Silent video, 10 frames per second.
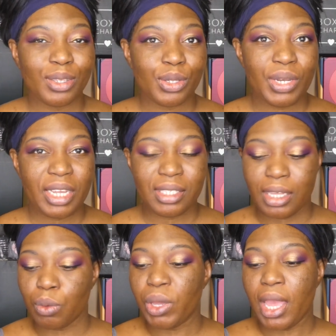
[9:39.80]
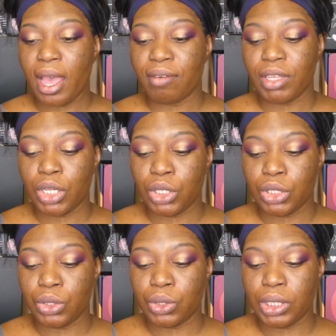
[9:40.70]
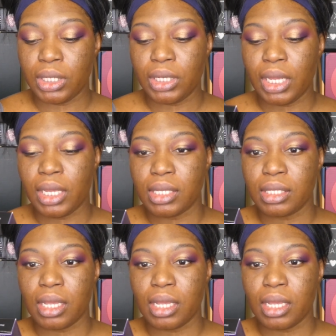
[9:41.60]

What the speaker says: So next thing we have included is